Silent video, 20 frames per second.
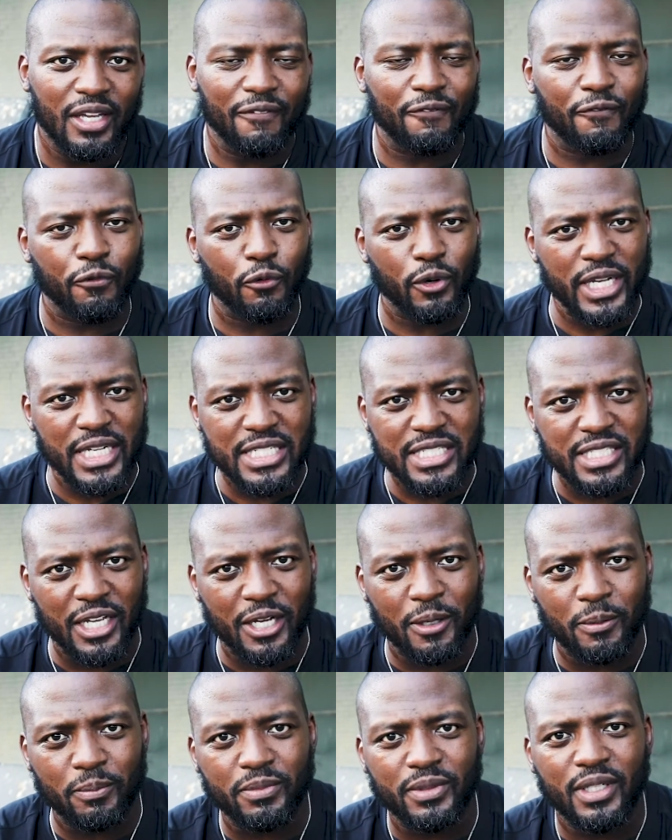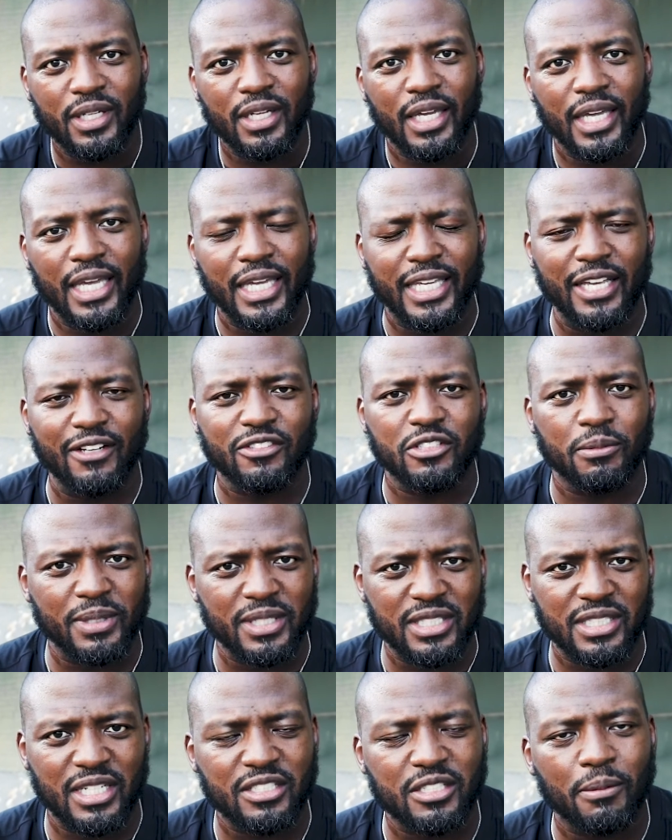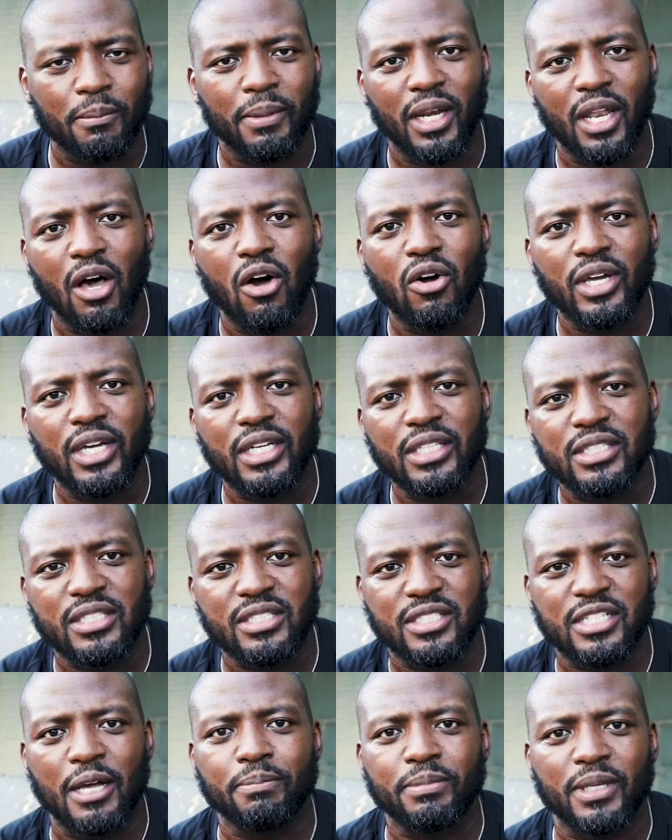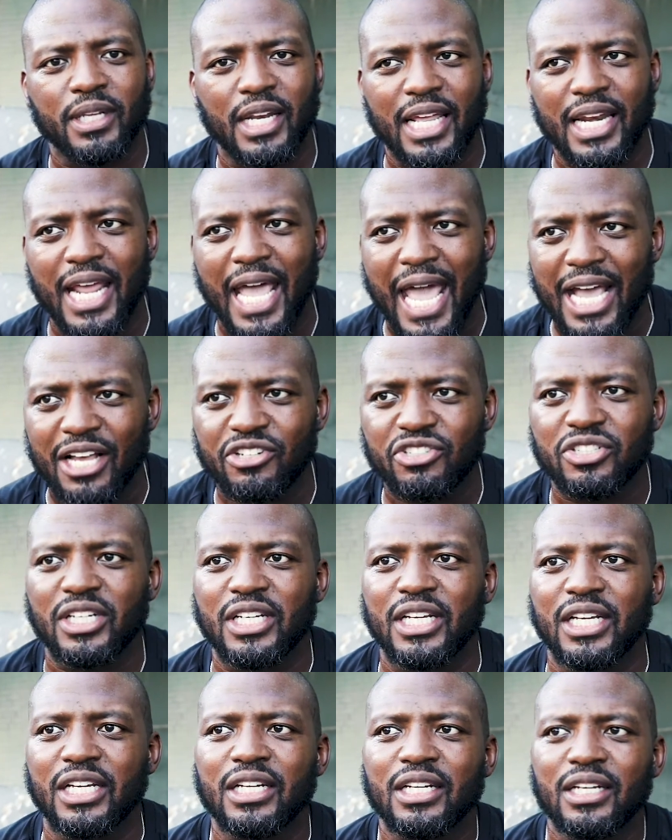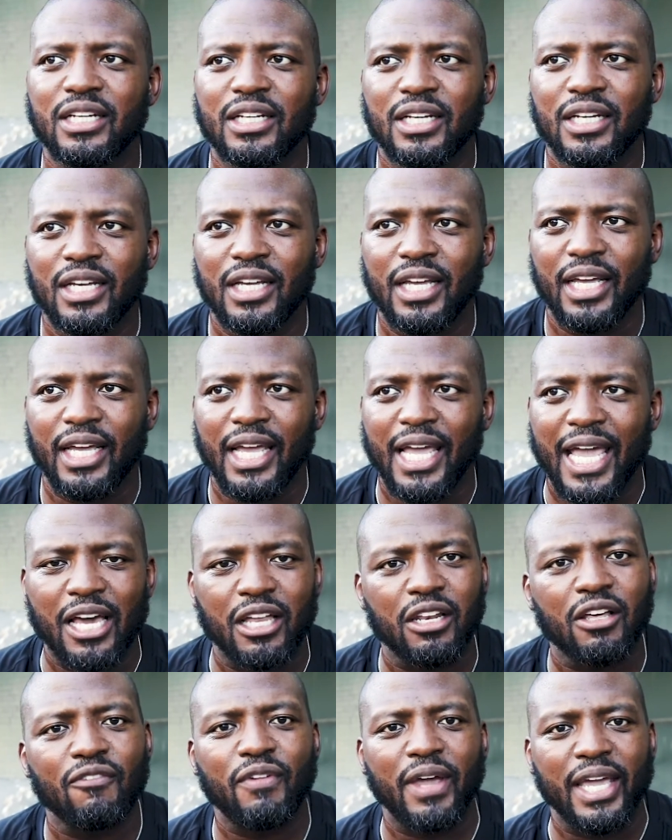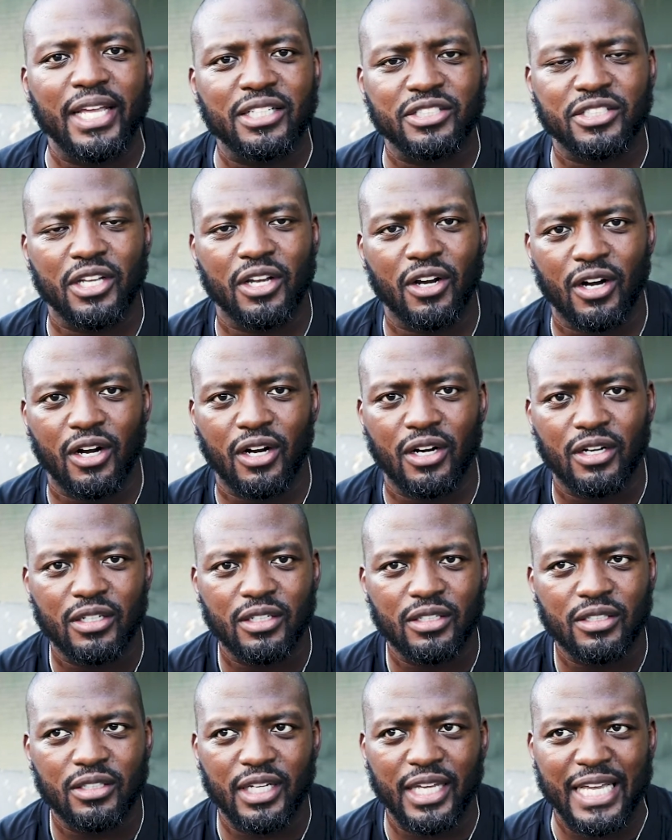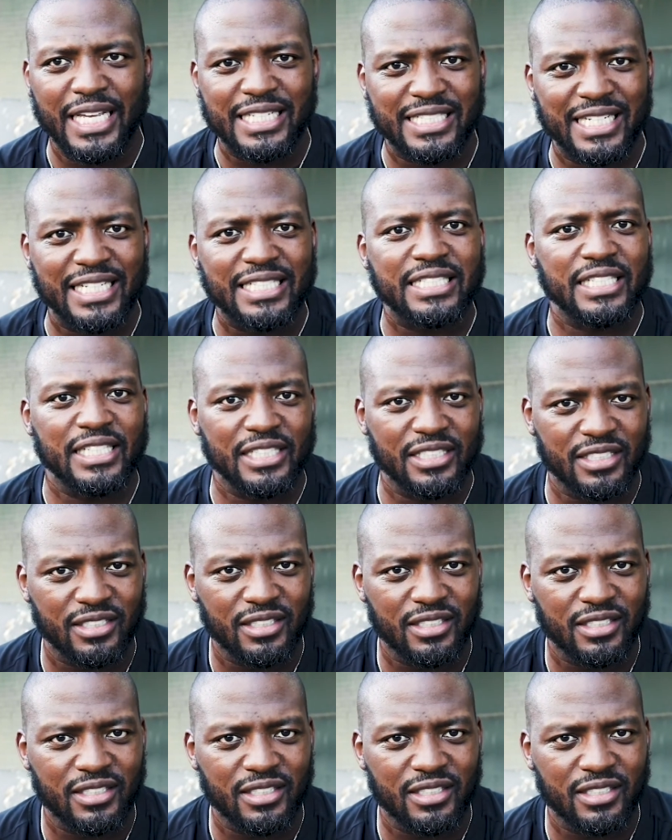frees them, and gives them a sense of belonging to something that actually elevates their existence.